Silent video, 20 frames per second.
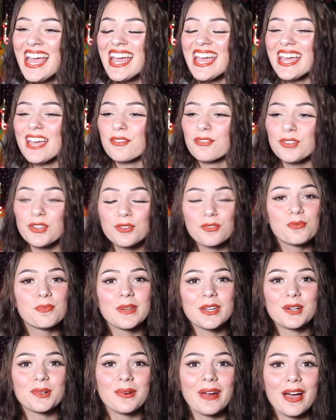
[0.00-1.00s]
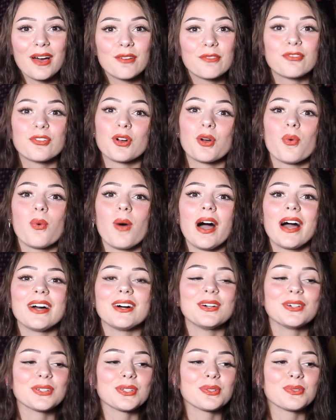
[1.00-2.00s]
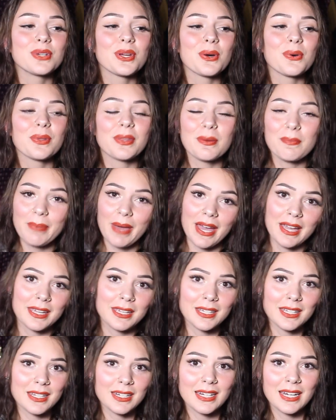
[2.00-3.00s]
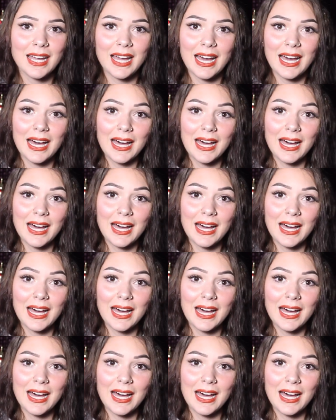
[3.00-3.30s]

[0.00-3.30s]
if you've been around for a while, you know that back in